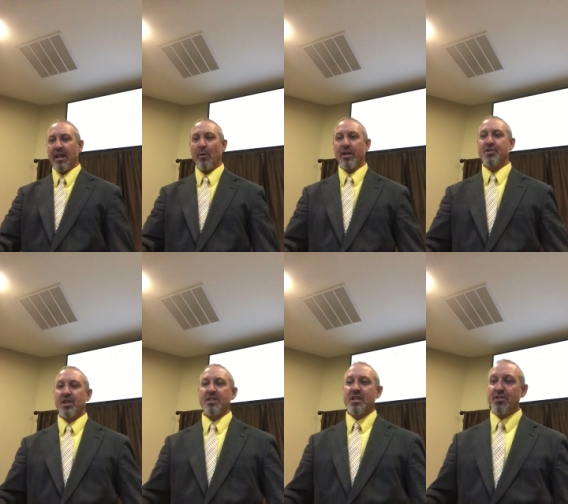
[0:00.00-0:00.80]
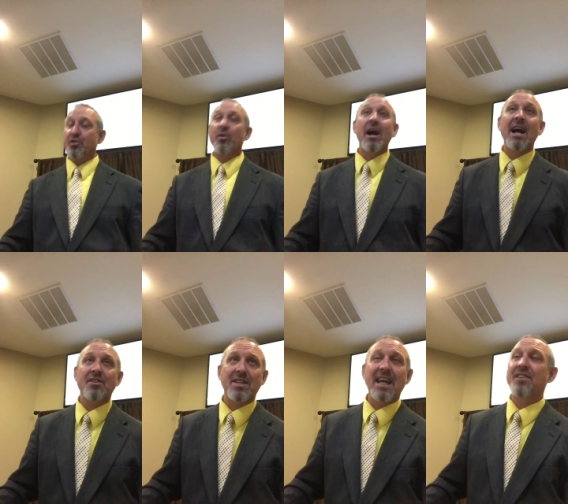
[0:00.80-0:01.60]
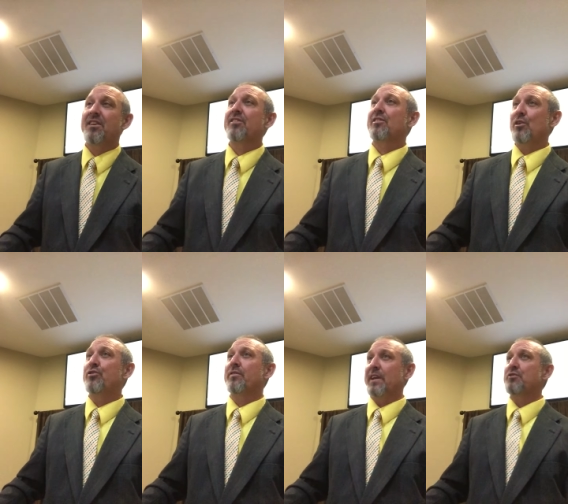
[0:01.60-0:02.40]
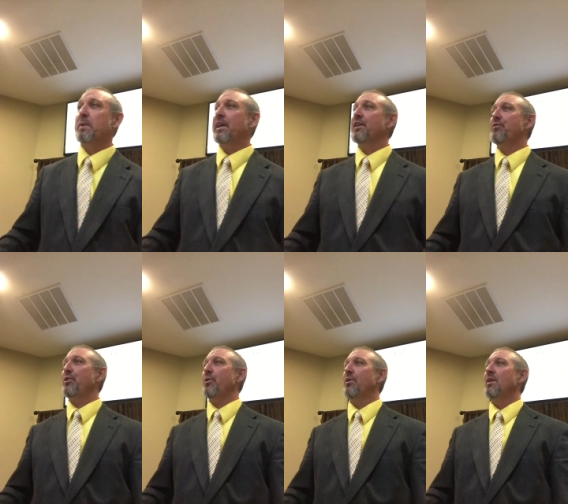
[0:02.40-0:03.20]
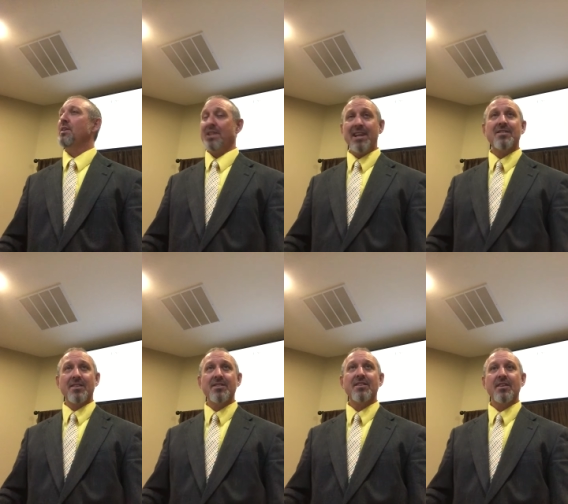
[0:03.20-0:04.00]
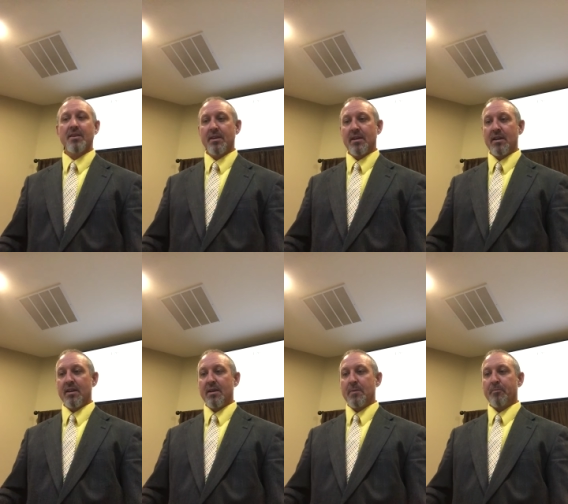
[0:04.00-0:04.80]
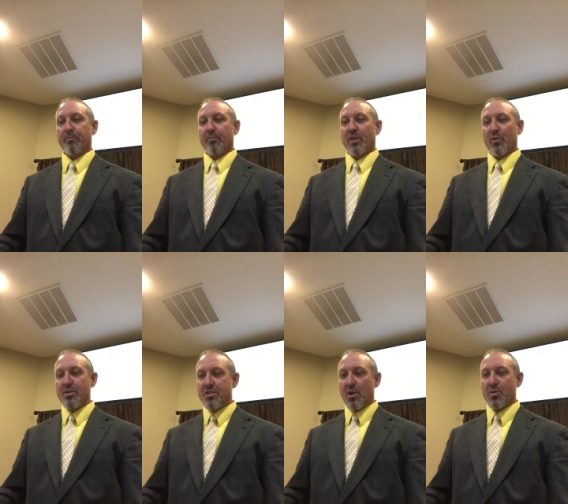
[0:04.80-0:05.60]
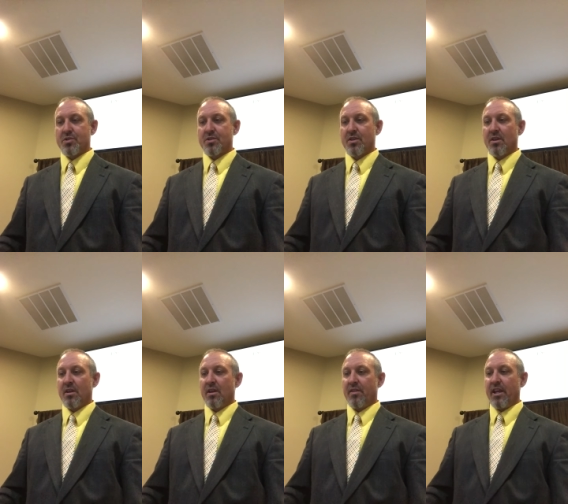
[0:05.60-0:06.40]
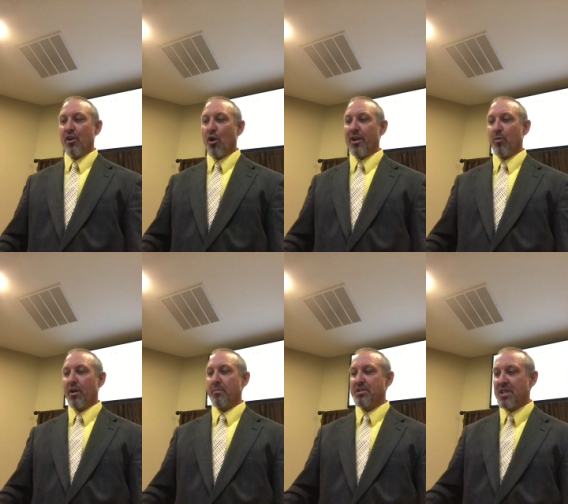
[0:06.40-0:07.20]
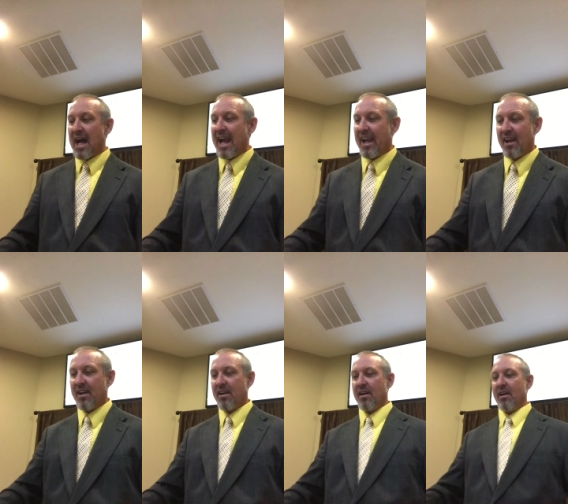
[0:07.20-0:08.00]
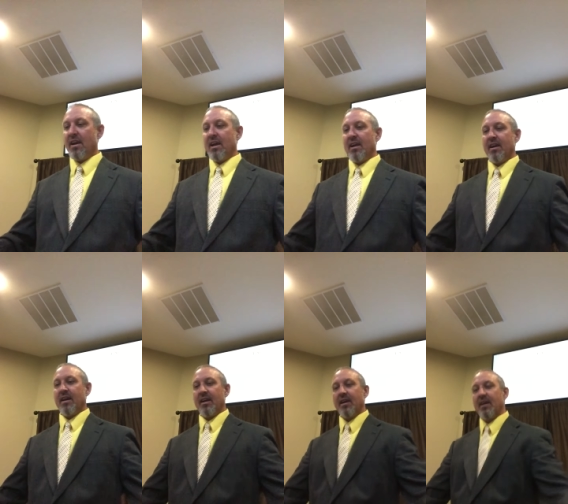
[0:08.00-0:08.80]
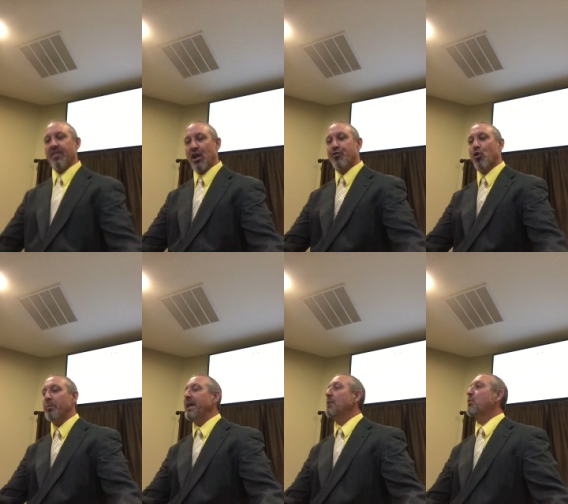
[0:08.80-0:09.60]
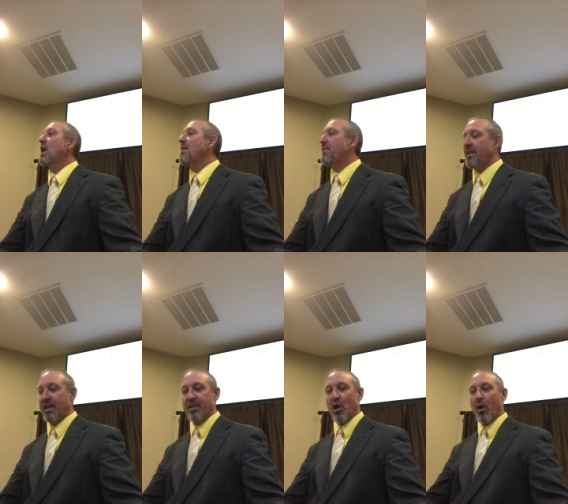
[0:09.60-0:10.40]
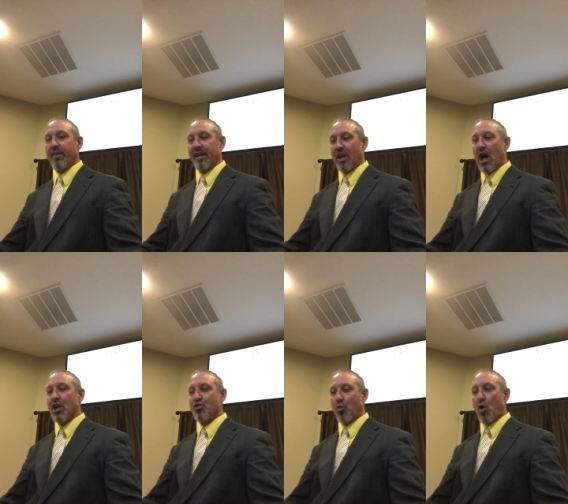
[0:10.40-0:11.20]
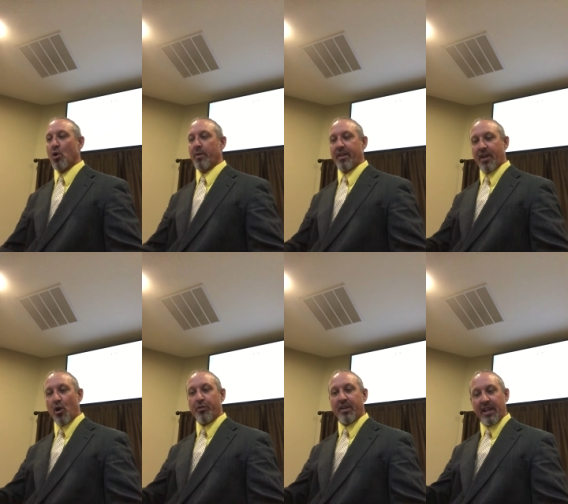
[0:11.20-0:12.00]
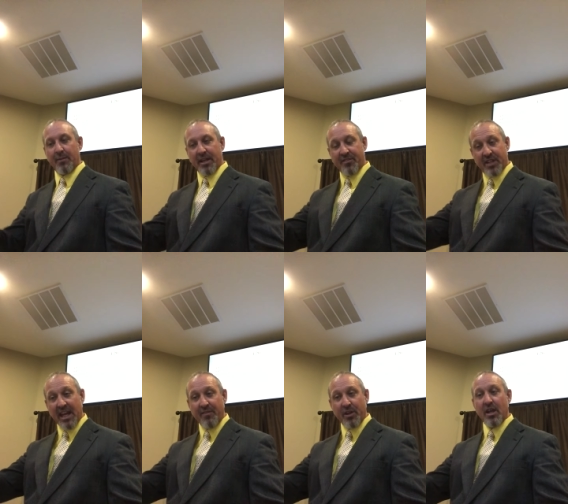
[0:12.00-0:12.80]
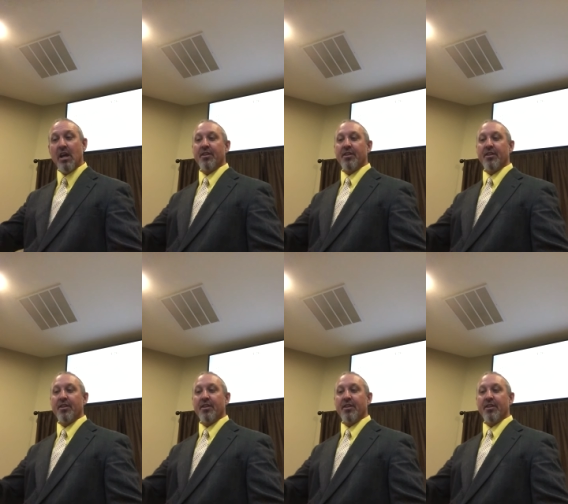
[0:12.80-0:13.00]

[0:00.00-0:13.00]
Now, when it says his Christ, that is exclusively speaking of who? Jesus. Christos, the anointed one, the Messiah. Therefore, being a prophet, and knowing that God has sworn with an oath to him that of David,